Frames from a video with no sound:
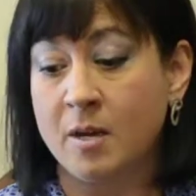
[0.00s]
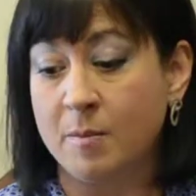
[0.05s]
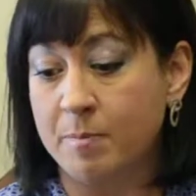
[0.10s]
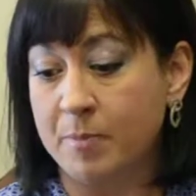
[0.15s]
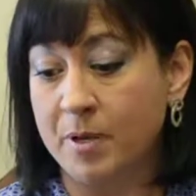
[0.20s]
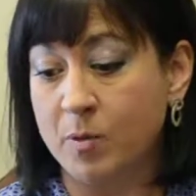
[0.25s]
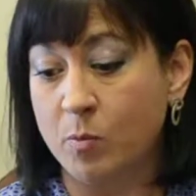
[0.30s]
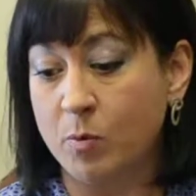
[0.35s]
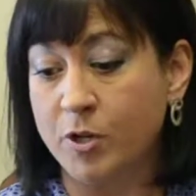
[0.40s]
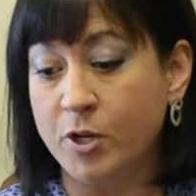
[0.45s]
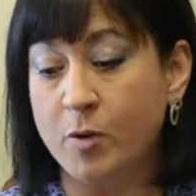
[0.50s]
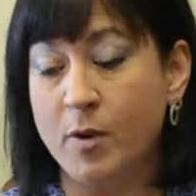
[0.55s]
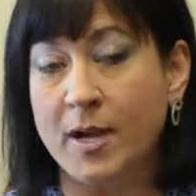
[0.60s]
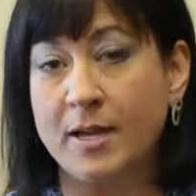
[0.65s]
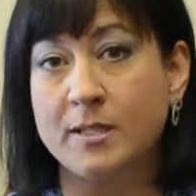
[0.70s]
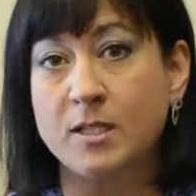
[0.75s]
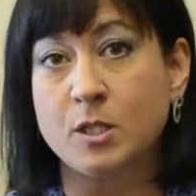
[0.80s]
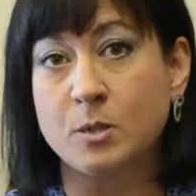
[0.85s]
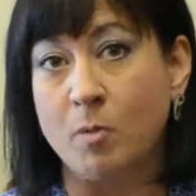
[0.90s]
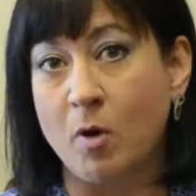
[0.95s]
But when you
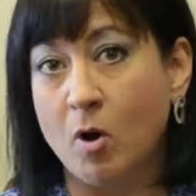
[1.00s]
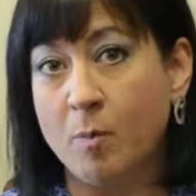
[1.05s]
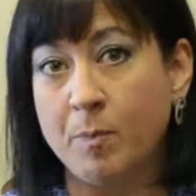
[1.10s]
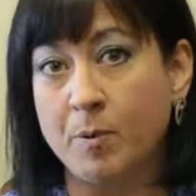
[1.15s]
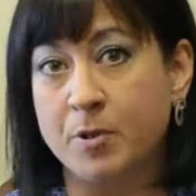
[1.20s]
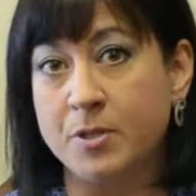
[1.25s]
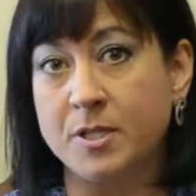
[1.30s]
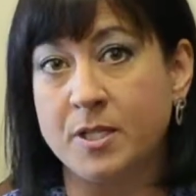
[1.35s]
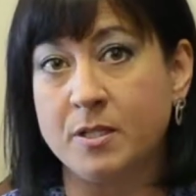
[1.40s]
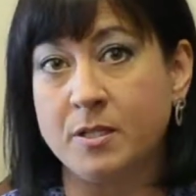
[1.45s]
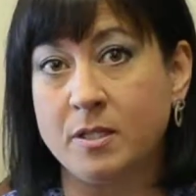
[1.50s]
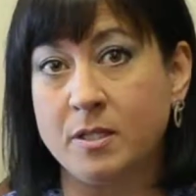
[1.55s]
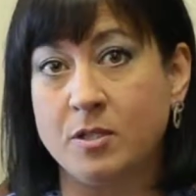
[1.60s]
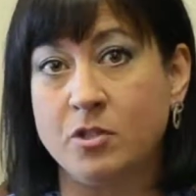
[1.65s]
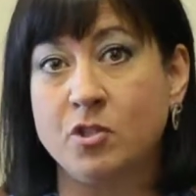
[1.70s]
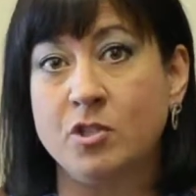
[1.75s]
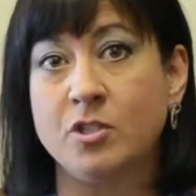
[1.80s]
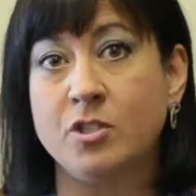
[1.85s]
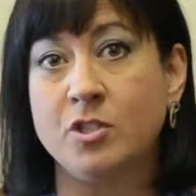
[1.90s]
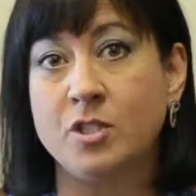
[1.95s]
add small
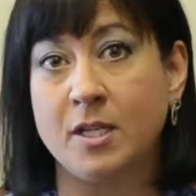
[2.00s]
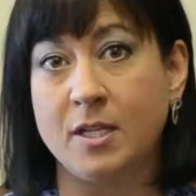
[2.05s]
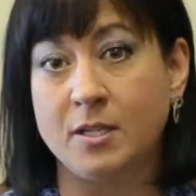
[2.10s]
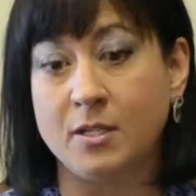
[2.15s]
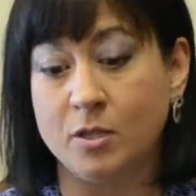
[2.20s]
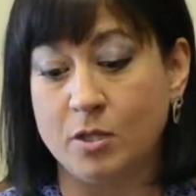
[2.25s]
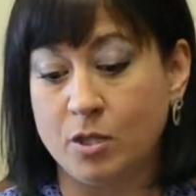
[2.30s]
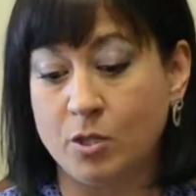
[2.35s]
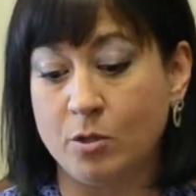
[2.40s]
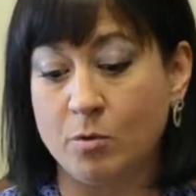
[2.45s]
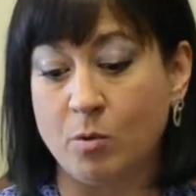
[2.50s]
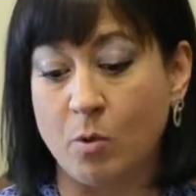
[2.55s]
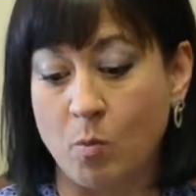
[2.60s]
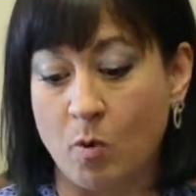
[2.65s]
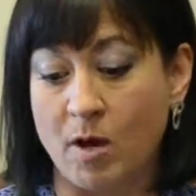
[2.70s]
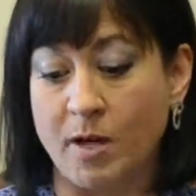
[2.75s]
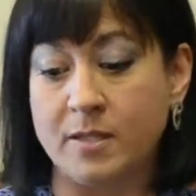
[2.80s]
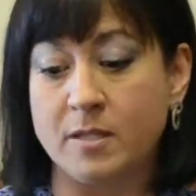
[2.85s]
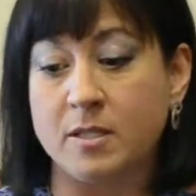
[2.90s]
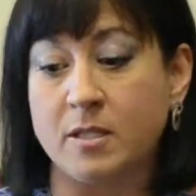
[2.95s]
percentages into a
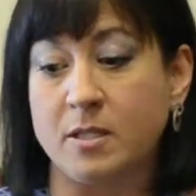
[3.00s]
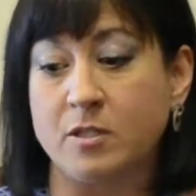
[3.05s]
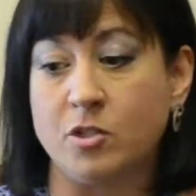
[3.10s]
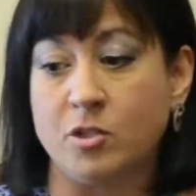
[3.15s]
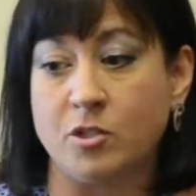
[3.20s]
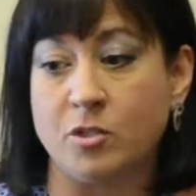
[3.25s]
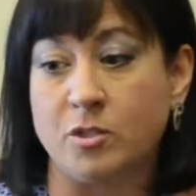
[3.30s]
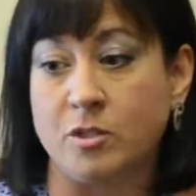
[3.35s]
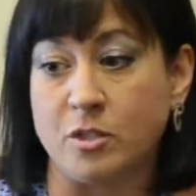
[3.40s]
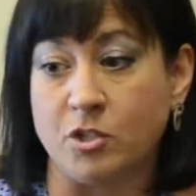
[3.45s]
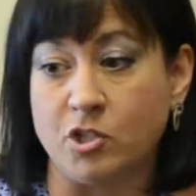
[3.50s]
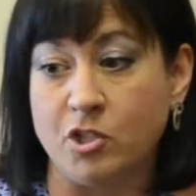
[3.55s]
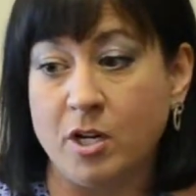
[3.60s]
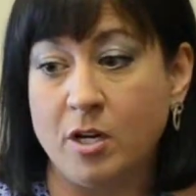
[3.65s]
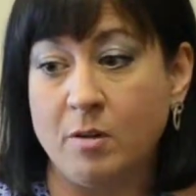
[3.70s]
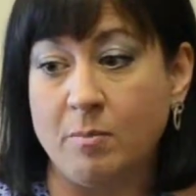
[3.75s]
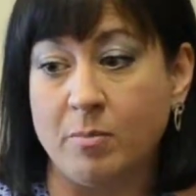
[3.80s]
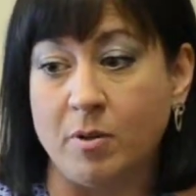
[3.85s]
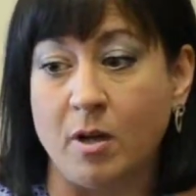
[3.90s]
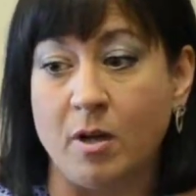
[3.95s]
wine such as the
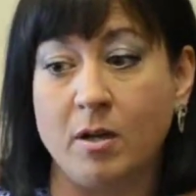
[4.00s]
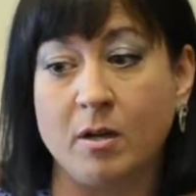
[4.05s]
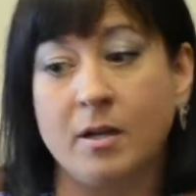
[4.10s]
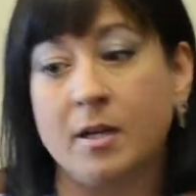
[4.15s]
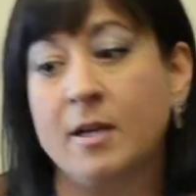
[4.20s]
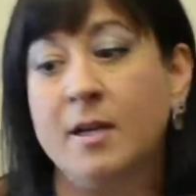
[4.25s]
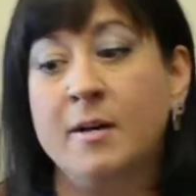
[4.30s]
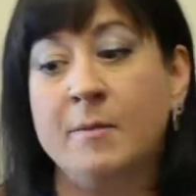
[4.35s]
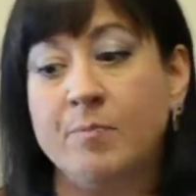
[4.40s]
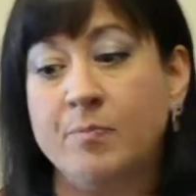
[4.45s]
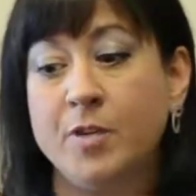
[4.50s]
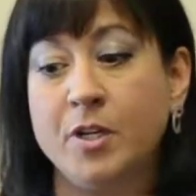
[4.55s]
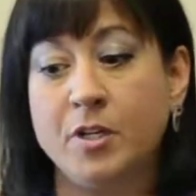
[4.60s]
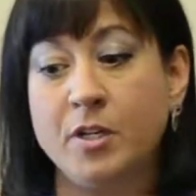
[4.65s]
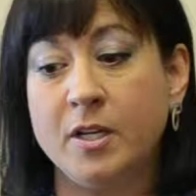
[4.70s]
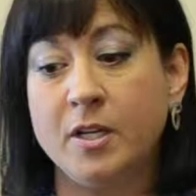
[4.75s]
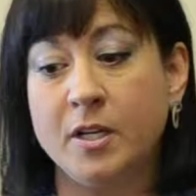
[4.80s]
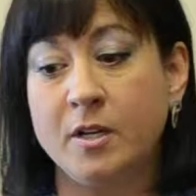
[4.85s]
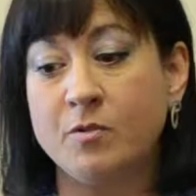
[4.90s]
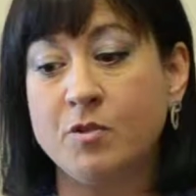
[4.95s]
Chenin Blanc, then
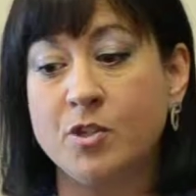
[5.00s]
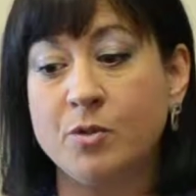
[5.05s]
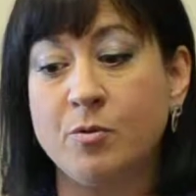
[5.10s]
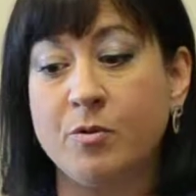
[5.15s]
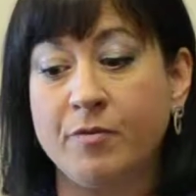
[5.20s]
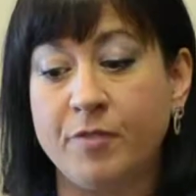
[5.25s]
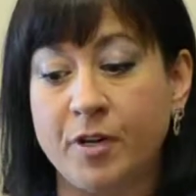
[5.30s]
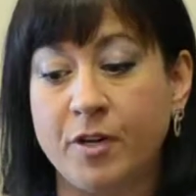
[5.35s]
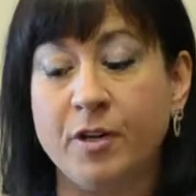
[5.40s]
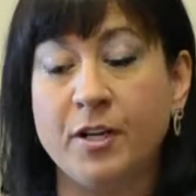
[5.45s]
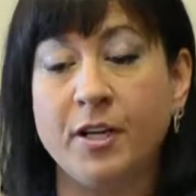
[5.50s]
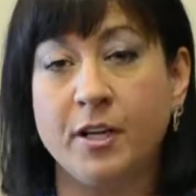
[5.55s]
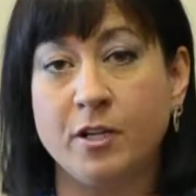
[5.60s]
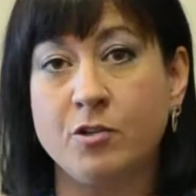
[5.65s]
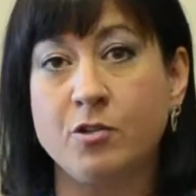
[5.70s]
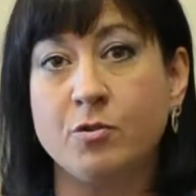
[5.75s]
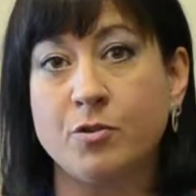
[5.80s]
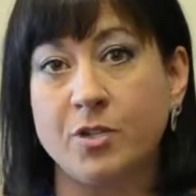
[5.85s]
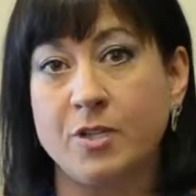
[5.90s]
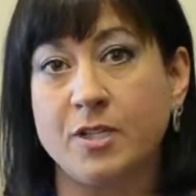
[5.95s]
it gives you a very
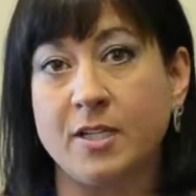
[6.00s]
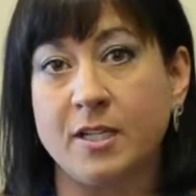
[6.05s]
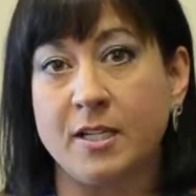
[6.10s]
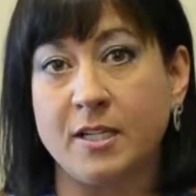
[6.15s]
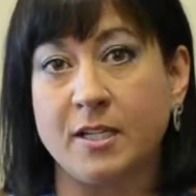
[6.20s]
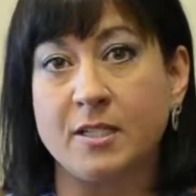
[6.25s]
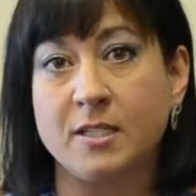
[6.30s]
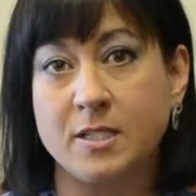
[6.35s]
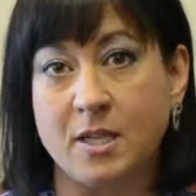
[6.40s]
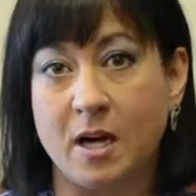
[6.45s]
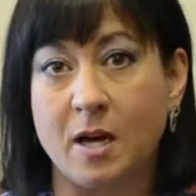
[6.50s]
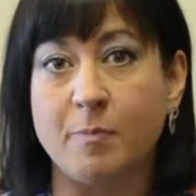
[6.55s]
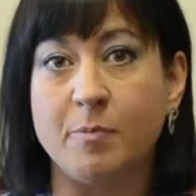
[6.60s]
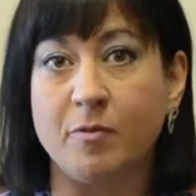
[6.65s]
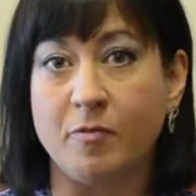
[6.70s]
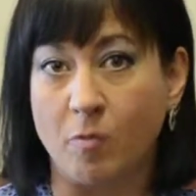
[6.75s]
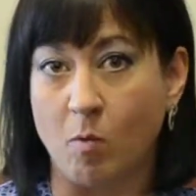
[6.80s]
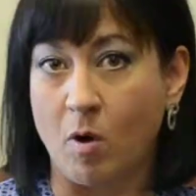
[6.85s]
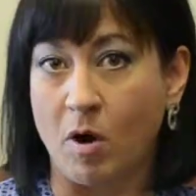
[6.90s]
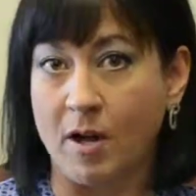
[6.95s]
interesting type
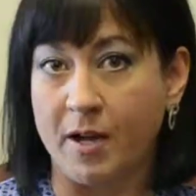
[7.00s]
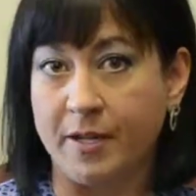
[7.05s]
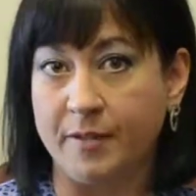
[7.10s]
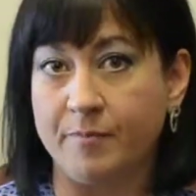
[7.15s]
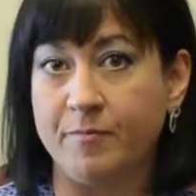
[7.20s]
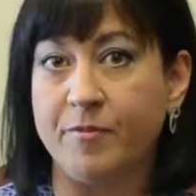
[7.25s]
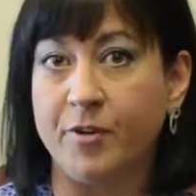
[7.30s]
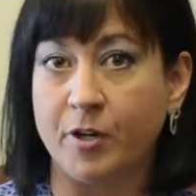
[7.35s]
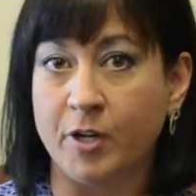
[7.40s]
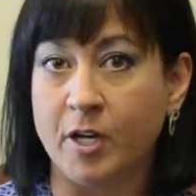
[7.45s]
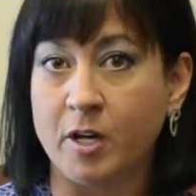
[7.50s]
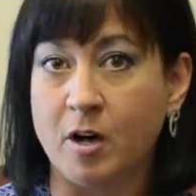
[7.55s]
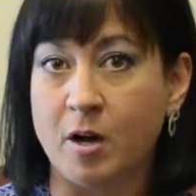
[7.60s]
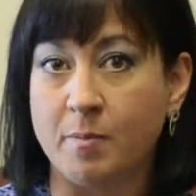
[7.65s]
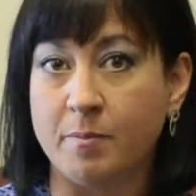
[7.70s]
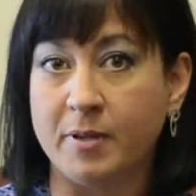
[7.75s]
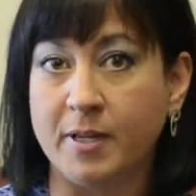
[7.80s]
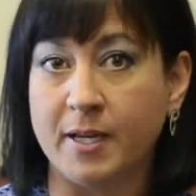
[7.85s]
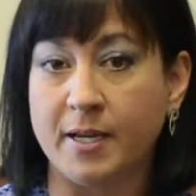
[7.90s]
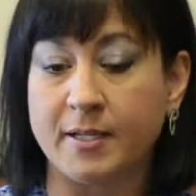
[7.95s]
of wine, very
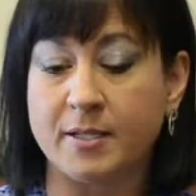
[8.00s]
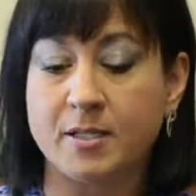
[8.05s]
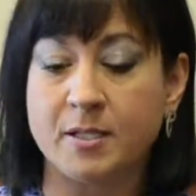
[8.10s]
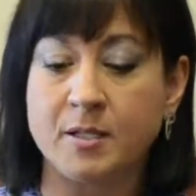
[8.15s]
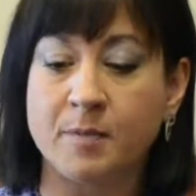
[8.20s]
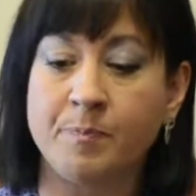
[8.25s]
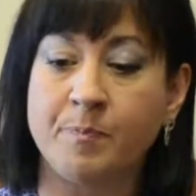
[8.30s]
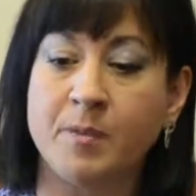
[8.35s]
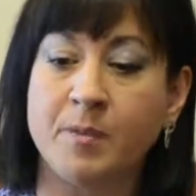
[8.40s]
complex.